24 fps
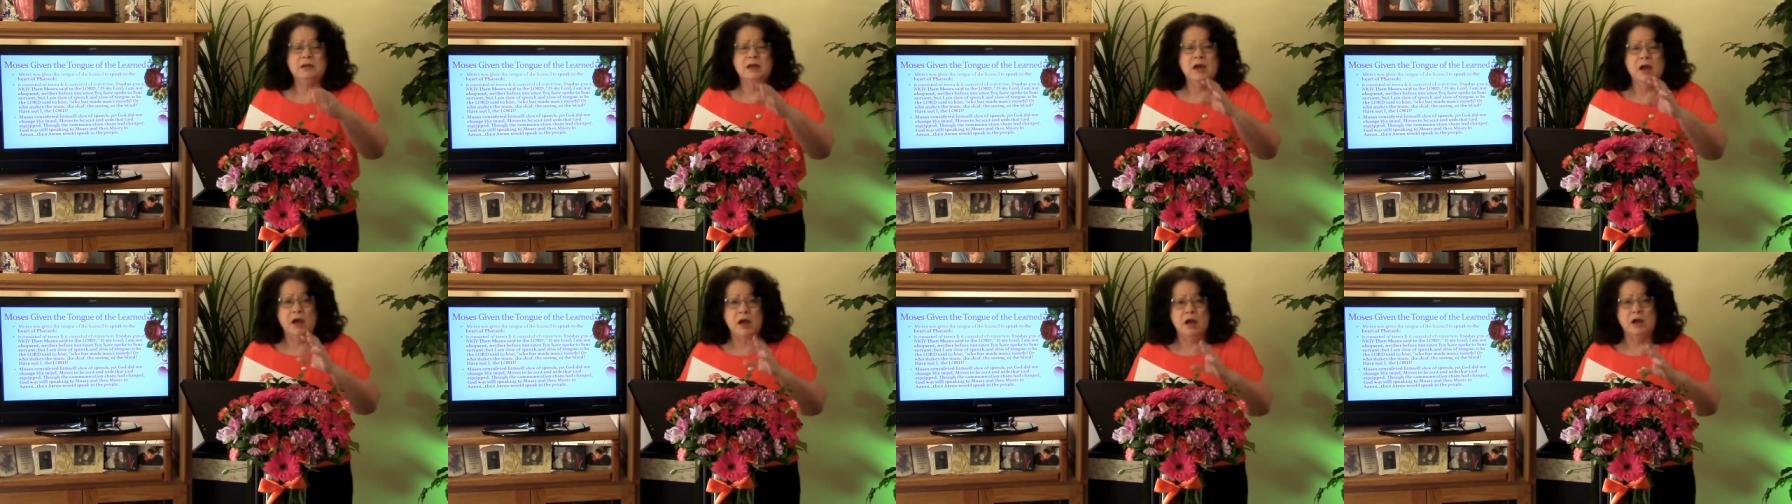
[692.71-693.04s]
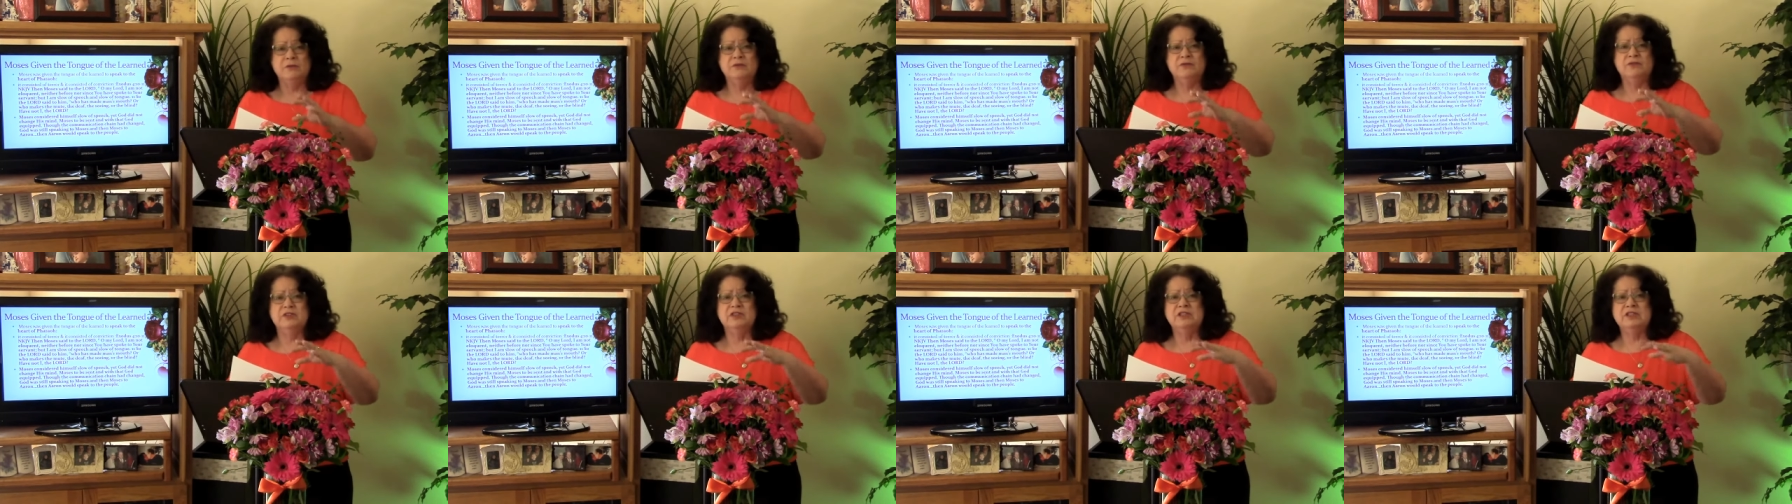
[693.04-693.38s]

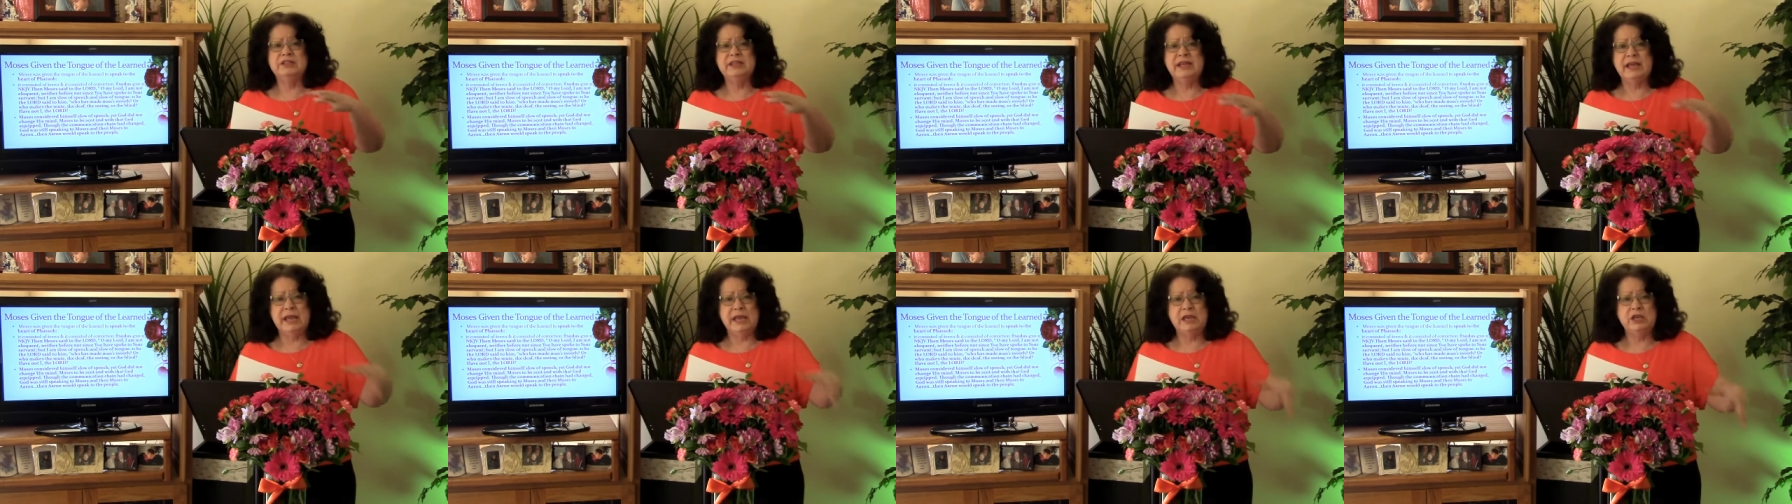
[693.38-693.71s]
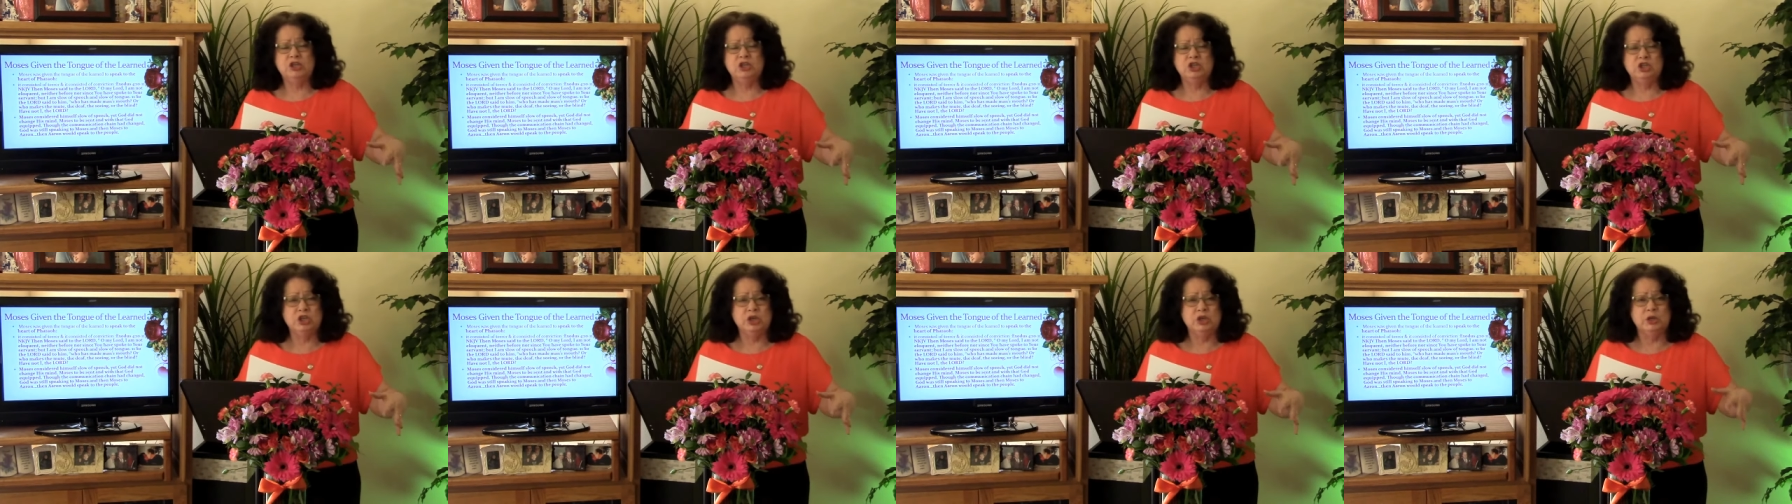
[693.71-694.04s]

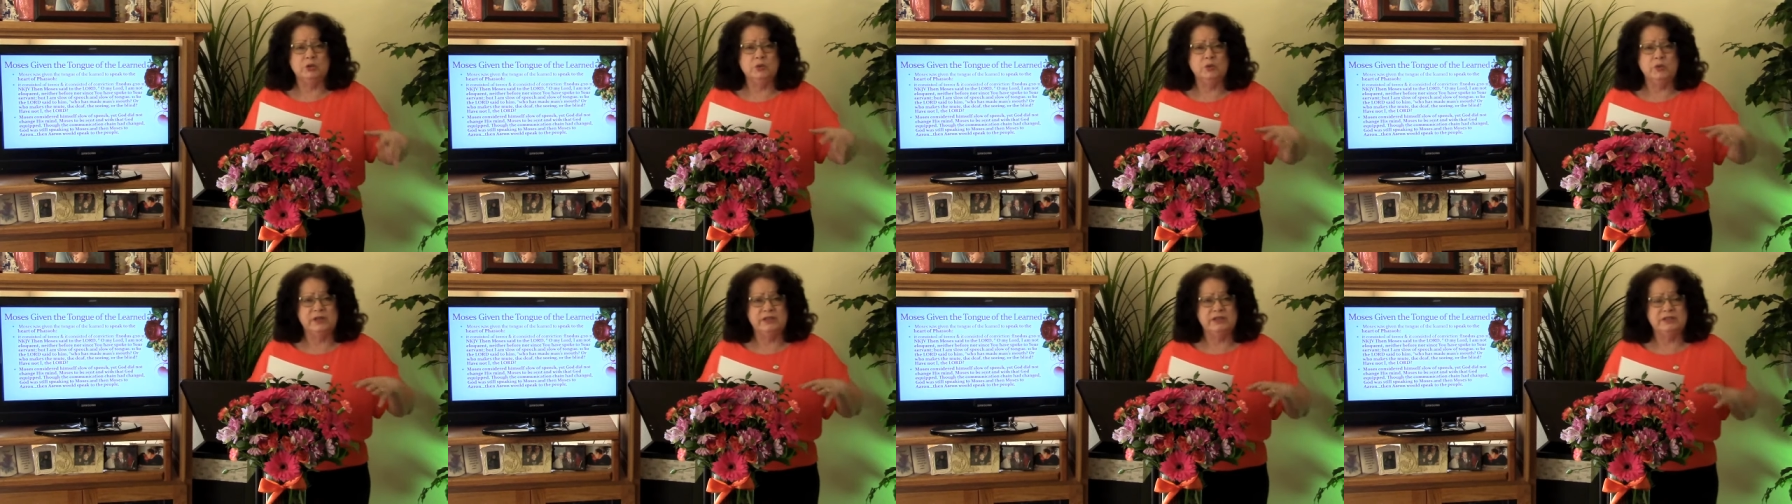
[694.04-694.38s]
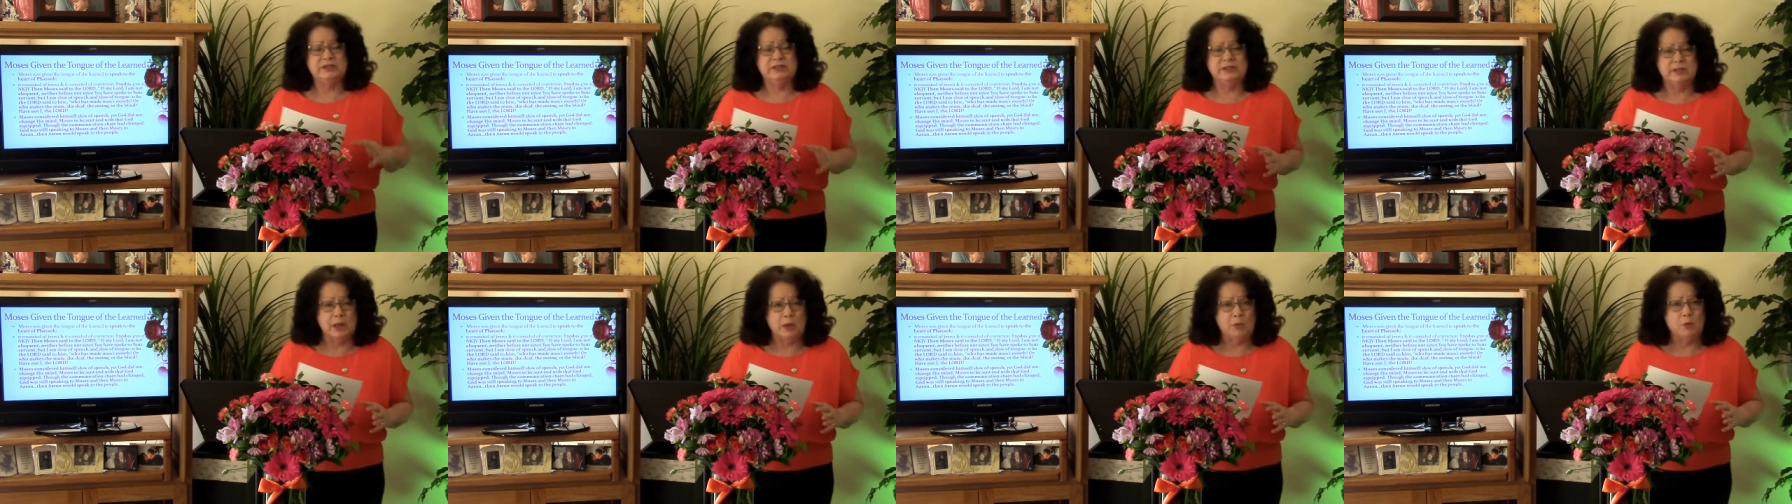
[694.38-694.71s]
confrontation with
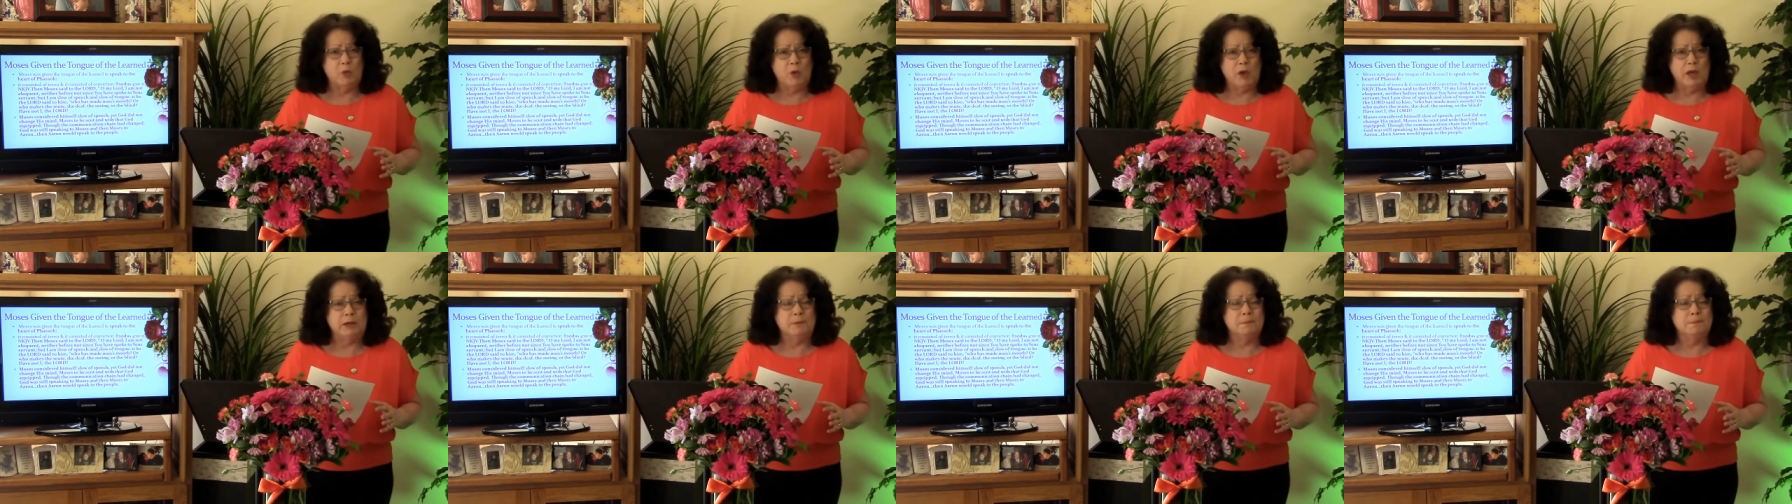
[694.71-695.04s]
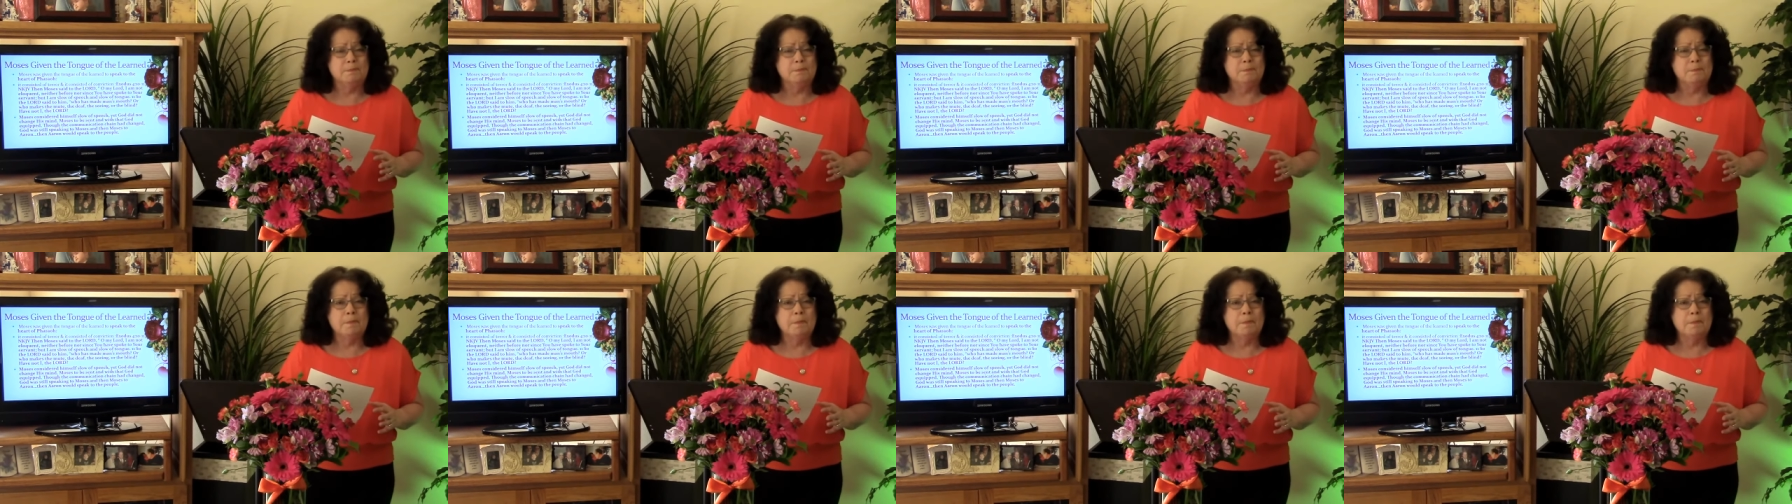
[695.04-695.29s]
someone.